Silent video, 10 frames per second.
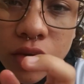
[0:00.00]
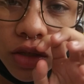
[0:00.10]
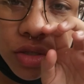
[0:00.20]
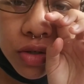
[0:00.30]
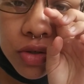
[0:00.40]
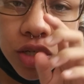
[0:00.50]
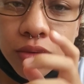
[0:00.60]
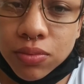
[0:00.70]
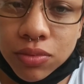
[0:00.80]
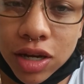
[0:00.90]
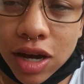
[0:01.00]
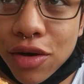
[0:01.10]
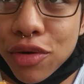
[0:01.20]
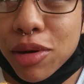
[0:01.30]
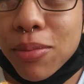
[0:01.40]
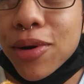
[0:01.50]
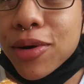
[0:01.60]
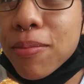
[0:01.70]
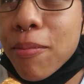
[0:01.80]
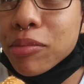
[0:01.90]
It's good, that's what I remember.
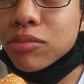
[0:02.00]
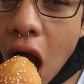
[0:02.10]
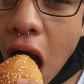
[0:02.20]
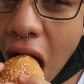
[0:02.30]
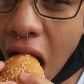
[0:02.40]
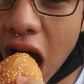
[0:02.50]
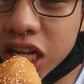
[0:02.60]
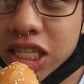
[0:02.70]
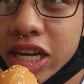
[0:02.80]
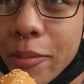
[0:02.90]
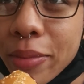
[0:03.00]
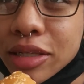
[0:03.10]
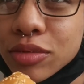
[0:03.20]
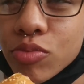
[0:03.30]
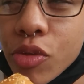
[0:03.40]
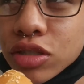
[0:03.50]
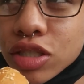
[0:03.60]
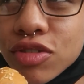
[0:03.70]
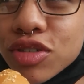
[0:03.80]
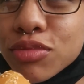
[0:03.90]
A second bite,
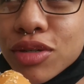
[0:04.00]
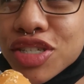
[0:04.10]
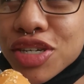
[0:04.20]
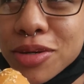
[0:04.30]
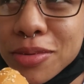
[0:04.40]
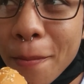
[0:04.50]
just for good measure.